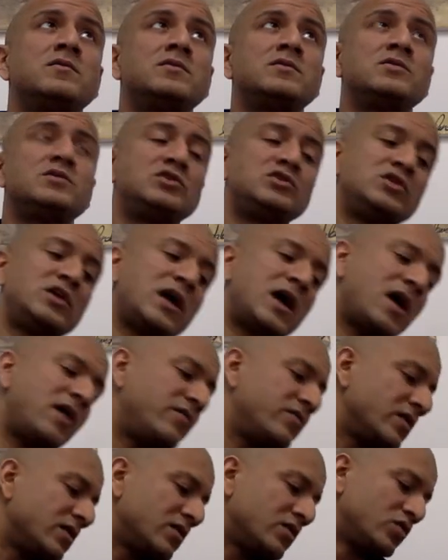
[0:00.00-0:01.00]
You
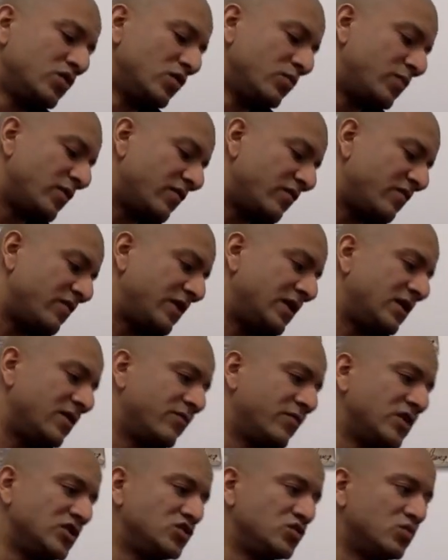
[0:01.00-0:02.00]
have a group of
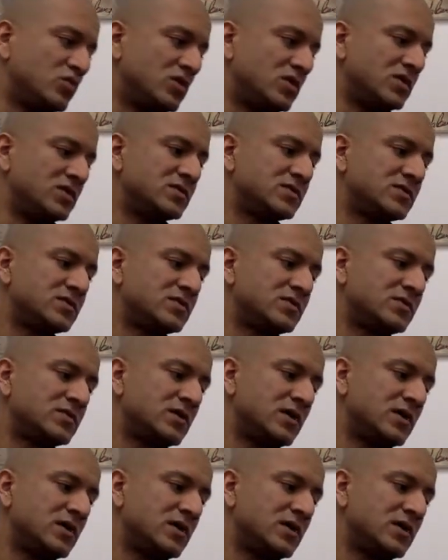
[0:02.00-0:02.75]
individuals.